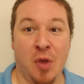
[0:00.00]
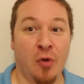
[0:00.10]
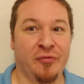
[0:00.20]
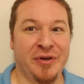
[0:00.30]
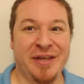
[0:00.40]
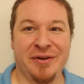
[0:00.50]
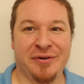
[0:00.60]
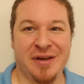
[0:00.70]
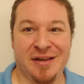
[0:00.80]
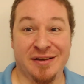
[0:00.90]
hopefully
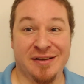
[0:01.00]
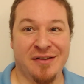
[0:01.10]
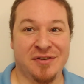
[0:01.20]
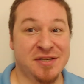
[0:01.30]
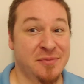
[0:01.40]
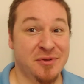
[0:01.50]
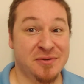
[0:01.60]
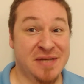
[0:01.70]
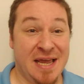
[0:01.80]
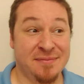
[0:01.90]
he'll cover some of
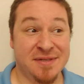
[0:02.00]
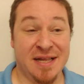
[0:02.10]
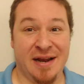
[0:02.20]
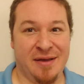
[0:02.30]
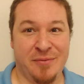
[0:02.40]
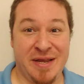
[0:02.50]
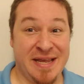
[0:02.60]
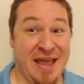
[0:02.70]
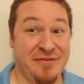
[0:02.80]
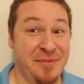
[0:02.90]
those games that we
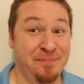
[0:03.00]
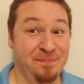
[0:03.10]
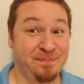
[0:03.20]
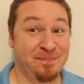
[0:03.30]
gave him.